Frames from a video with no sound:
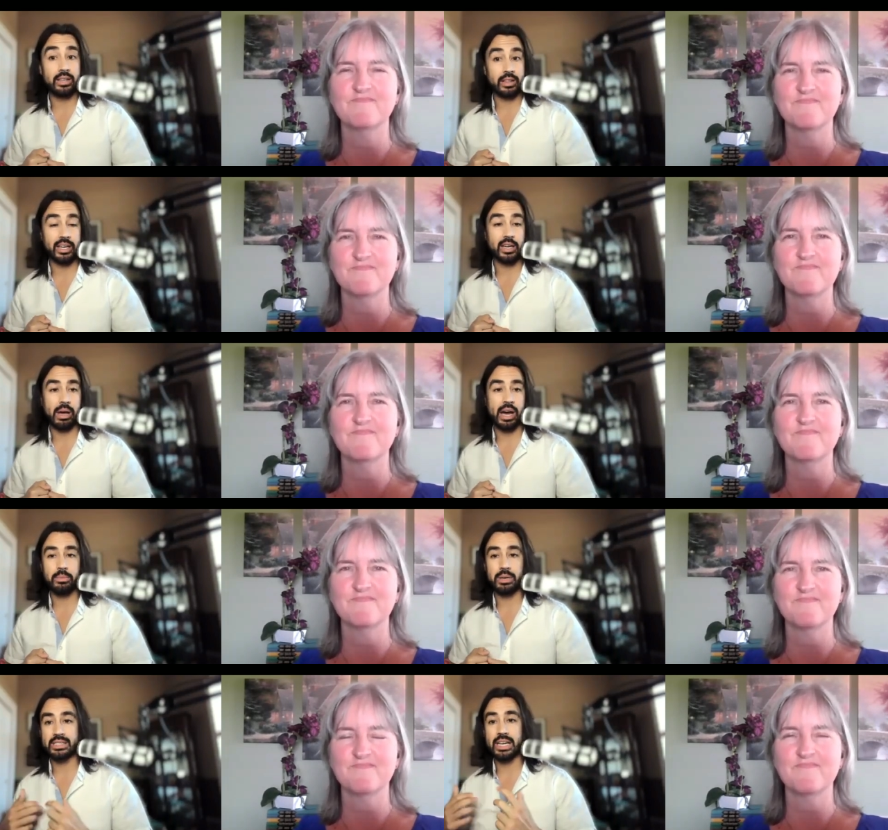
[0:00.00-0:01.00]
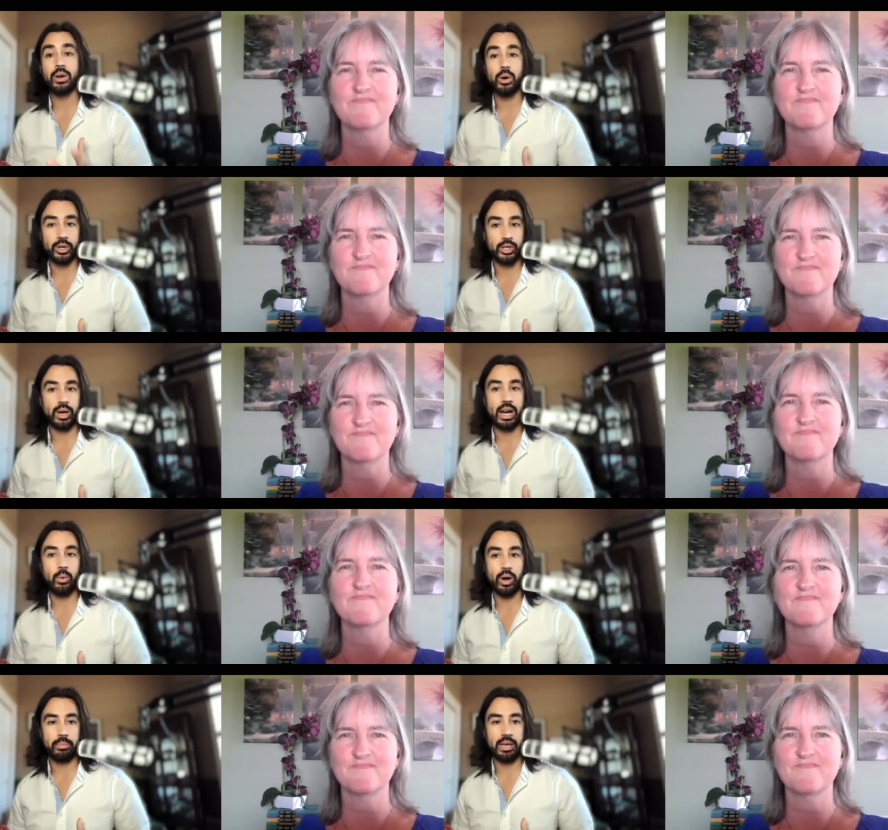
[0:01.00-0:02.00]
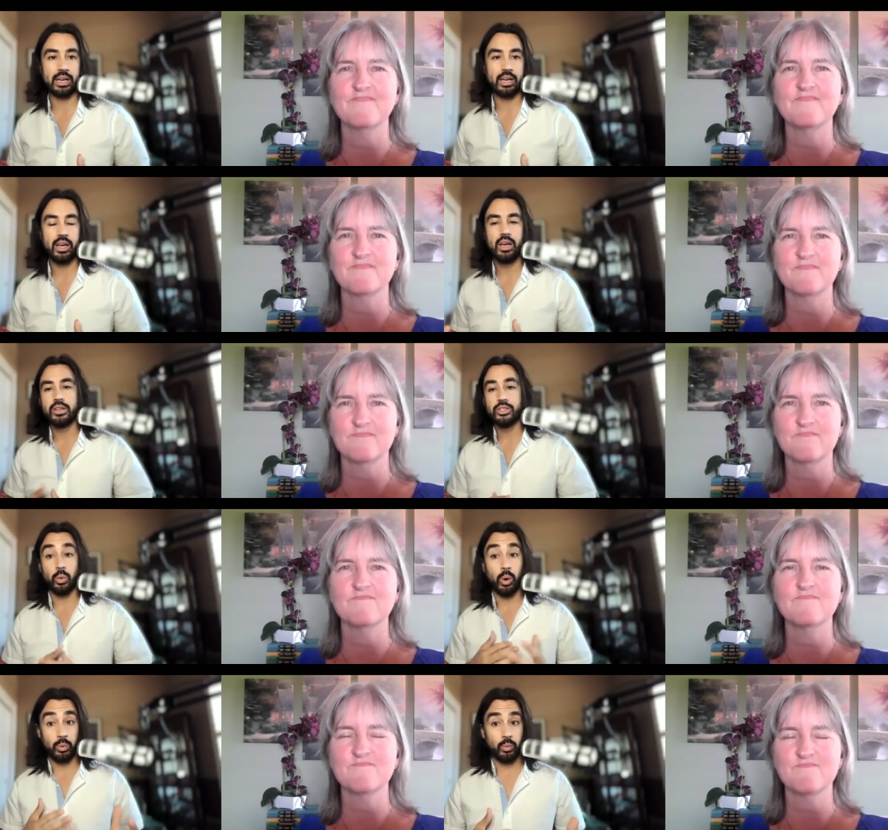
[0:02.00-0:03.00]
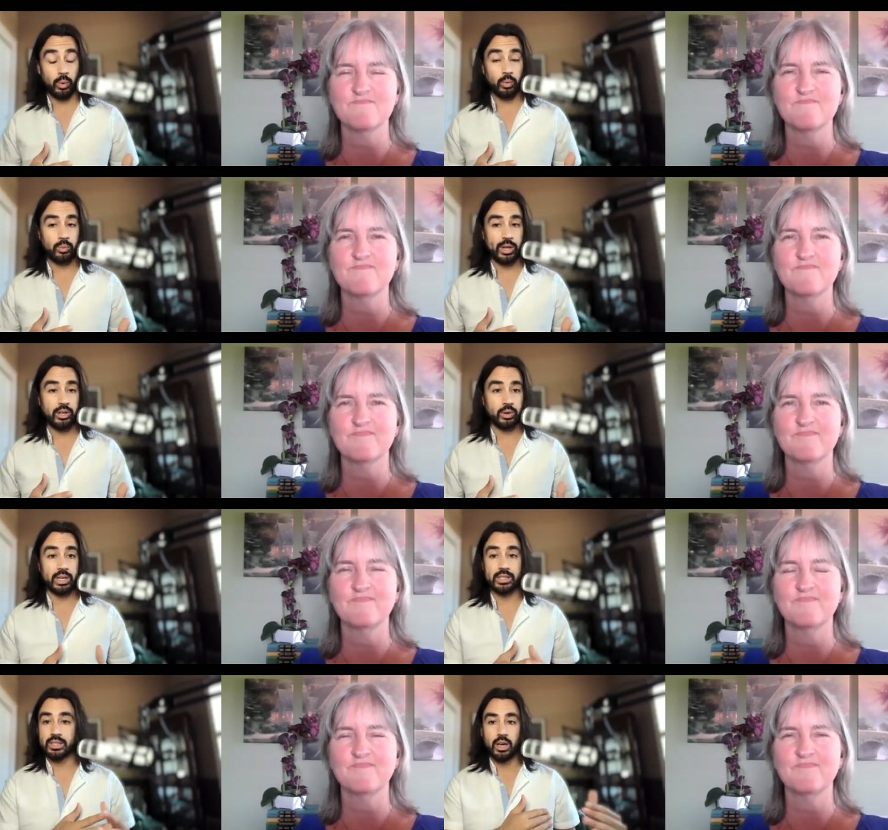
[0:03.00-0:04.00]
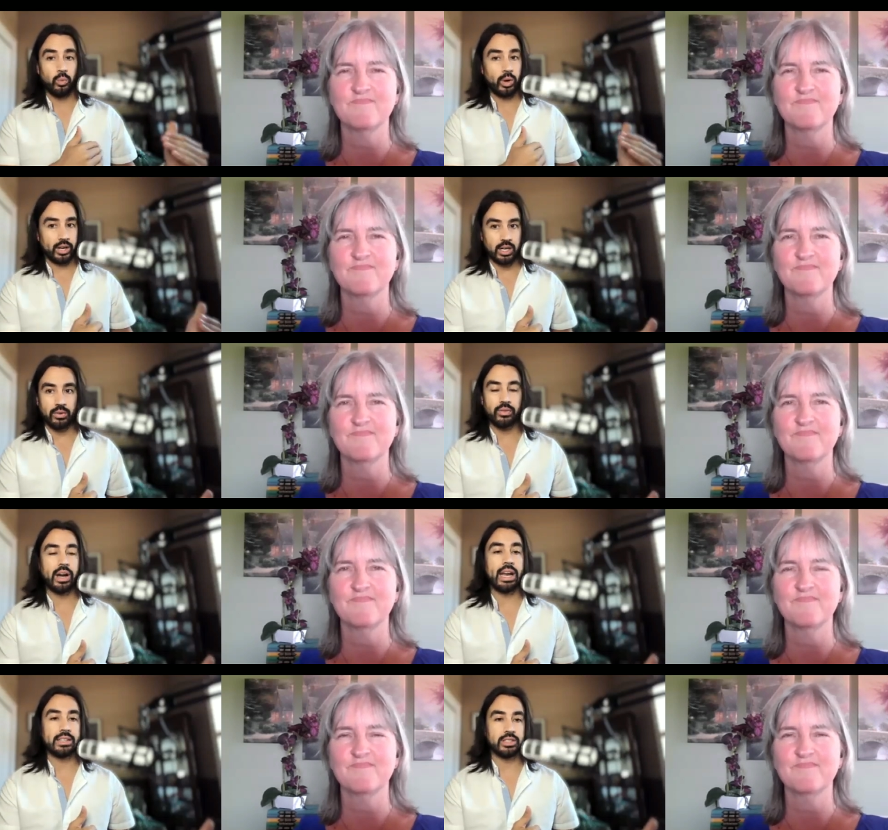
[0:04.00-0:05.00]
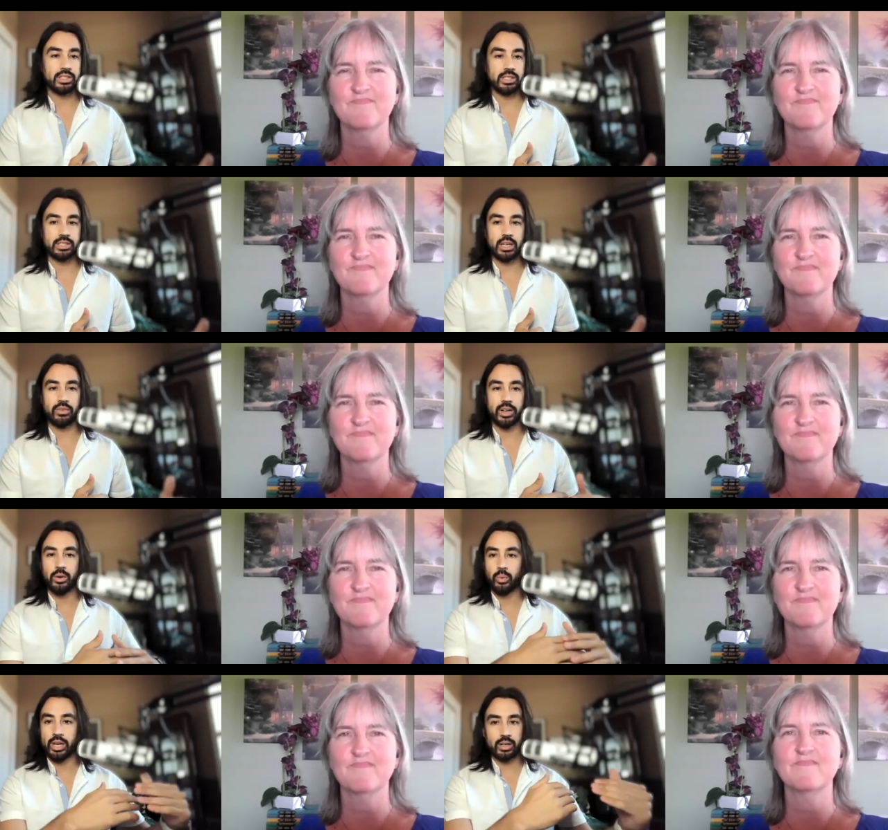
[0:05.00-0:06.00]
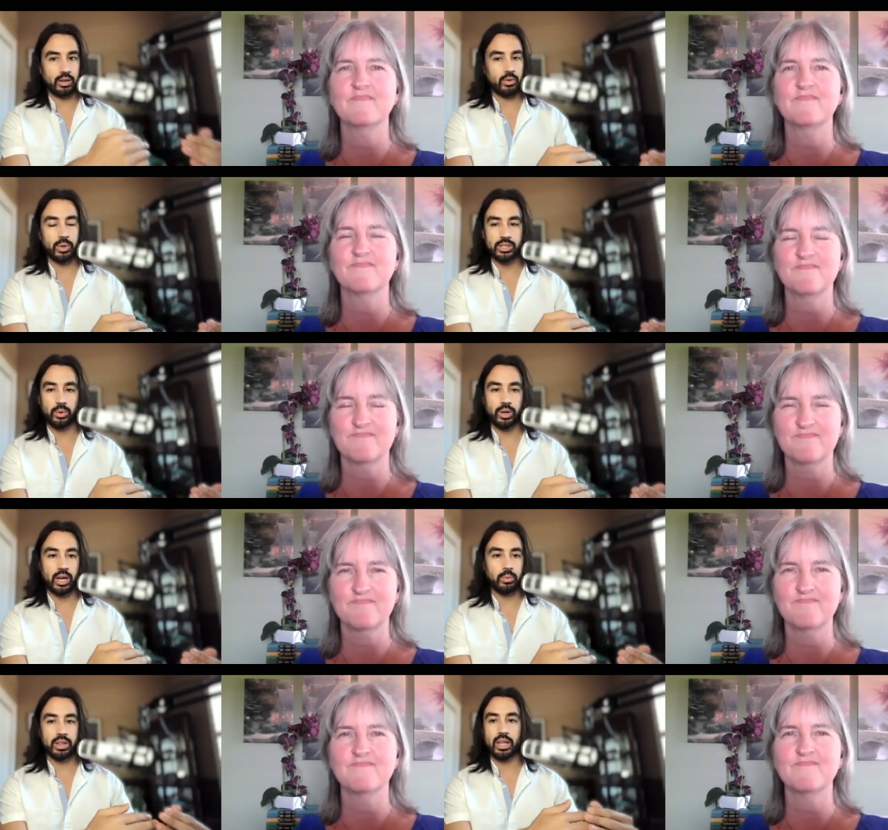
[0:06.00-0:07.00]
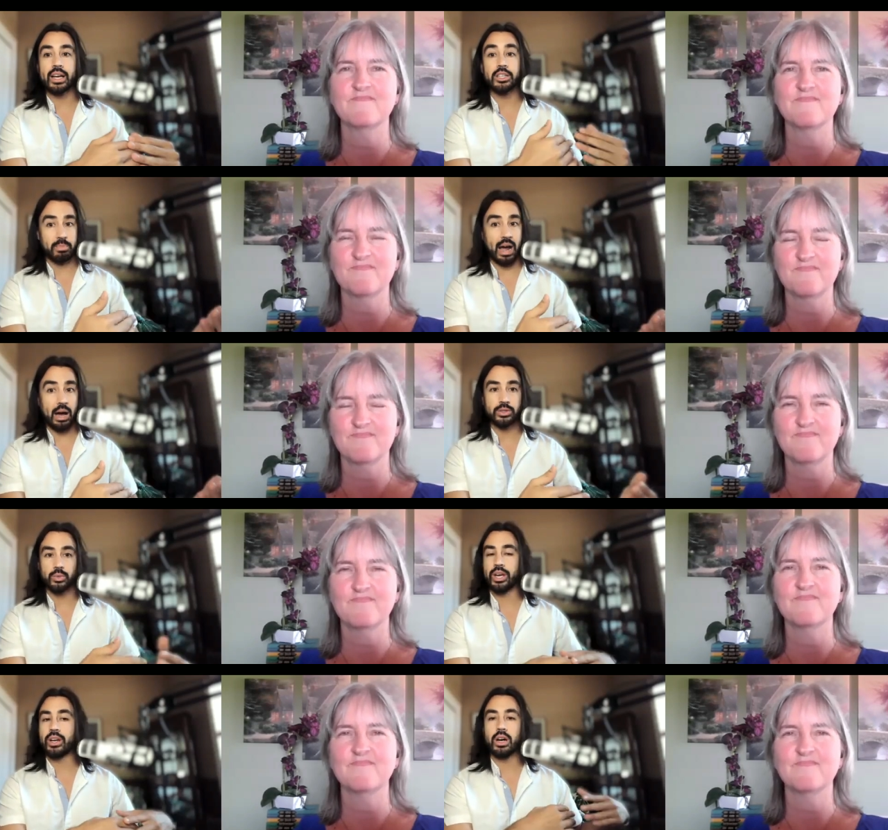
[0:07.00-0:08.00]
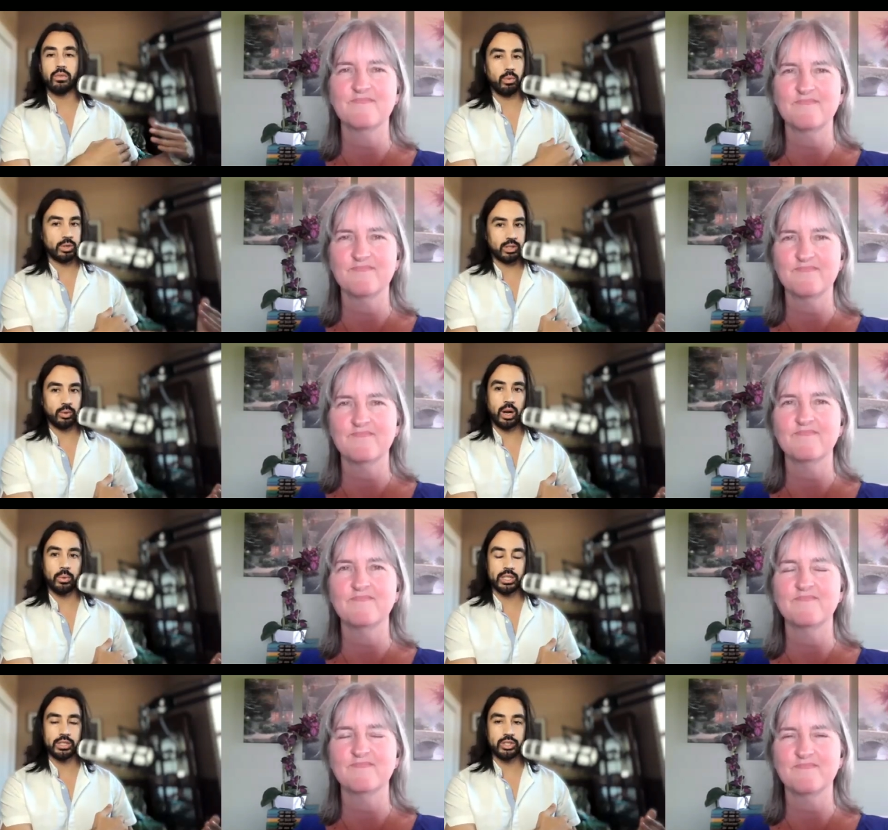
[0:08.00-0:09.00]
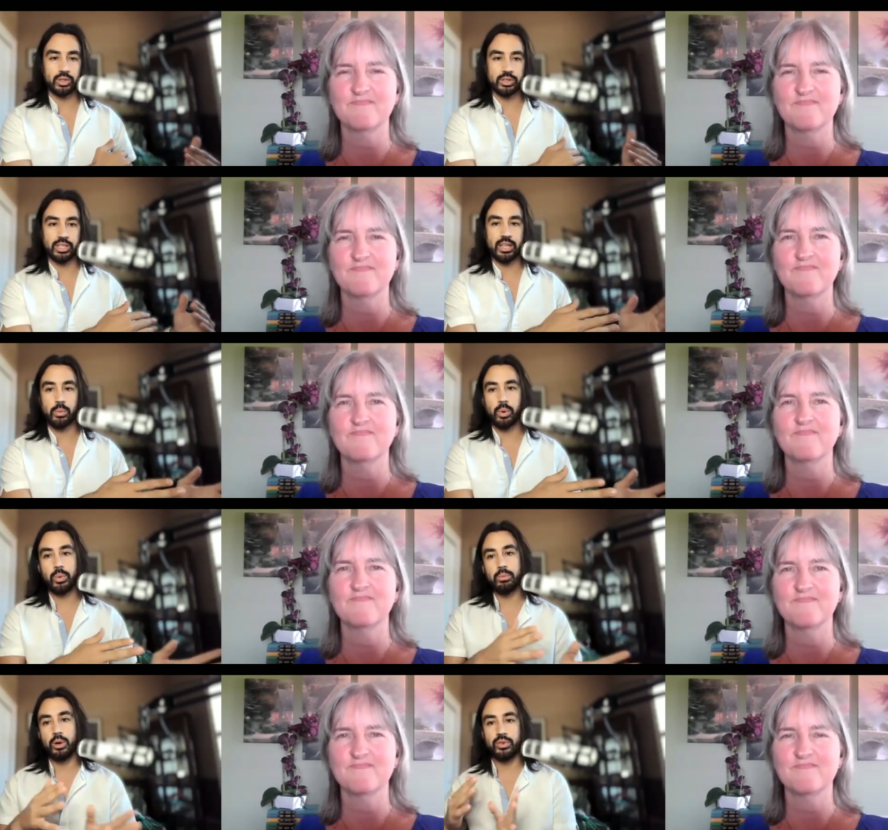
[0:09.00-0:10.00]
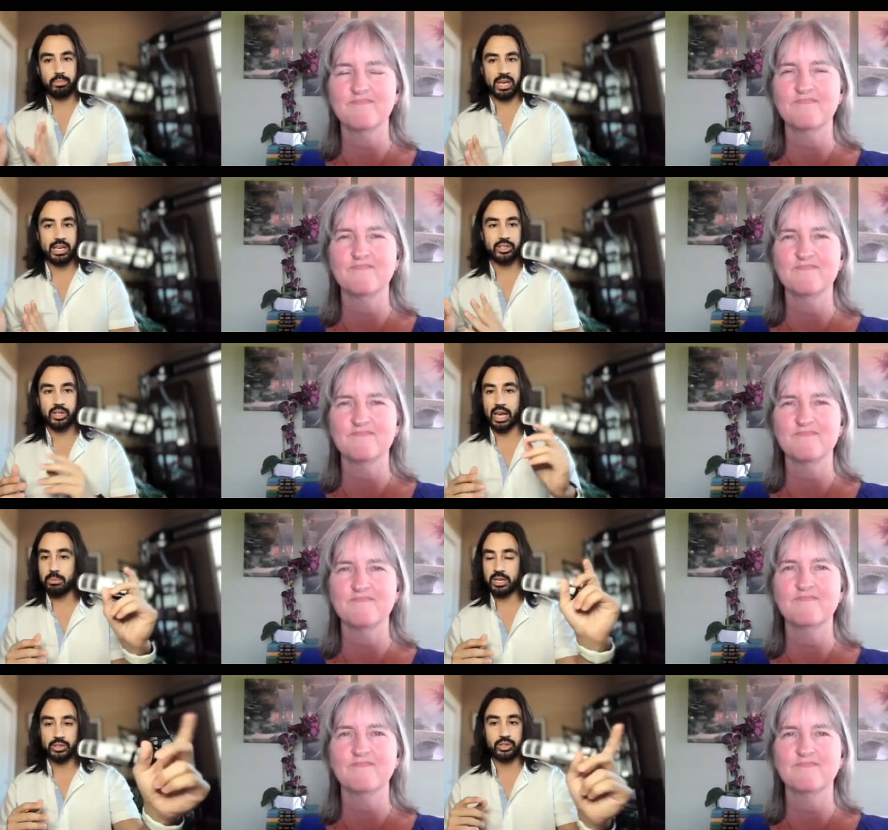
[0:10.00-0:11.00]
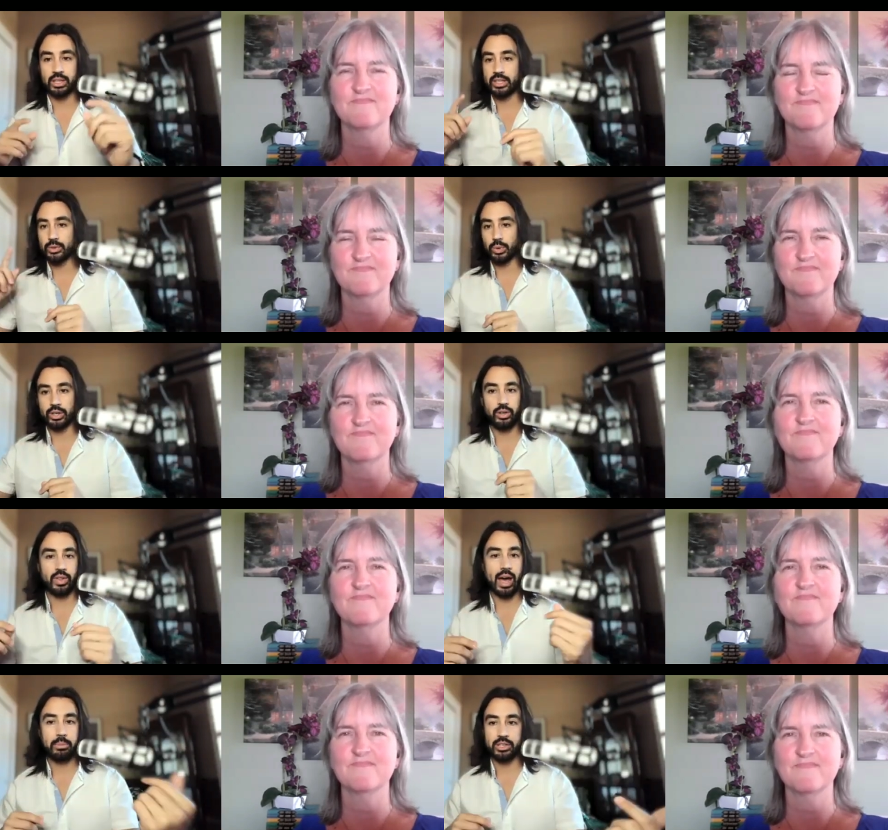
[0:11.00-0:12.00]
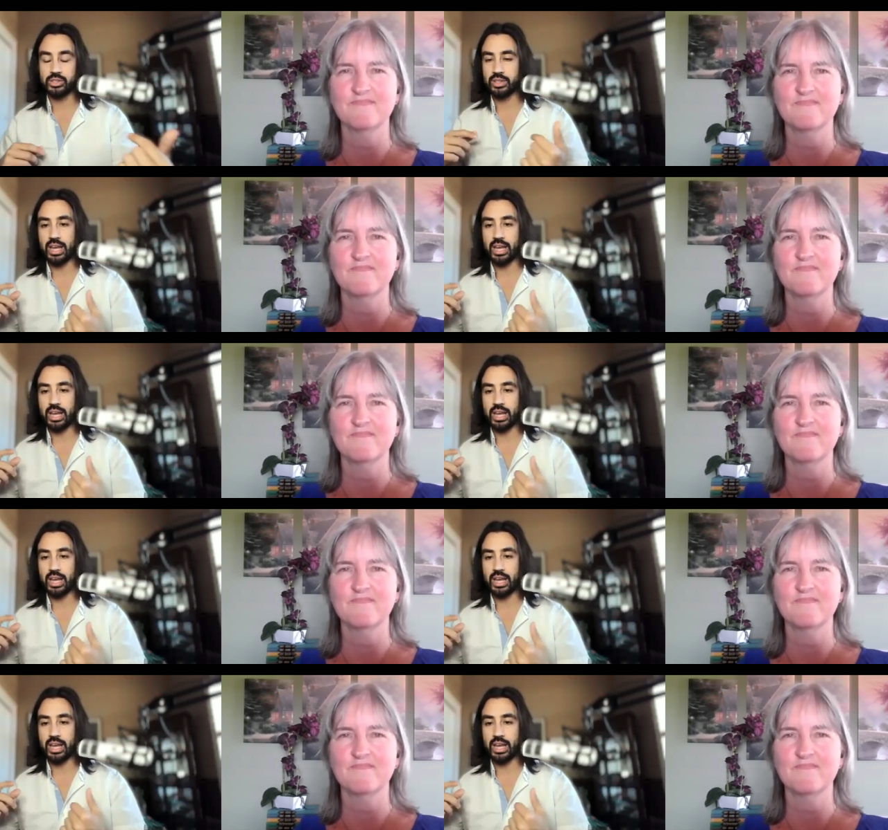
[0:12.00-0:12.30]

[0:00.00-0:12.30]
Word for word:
Speaker 1: to think about it because I don't know which one I want to pick. So what, mm-hmm. what we do is we uncover finances and discovery. We uncover what's going on with like a spouse. We uncover what's going on with uncertainty. Then when we move to pitch, hey, because you said this, we're going to do that. Because you said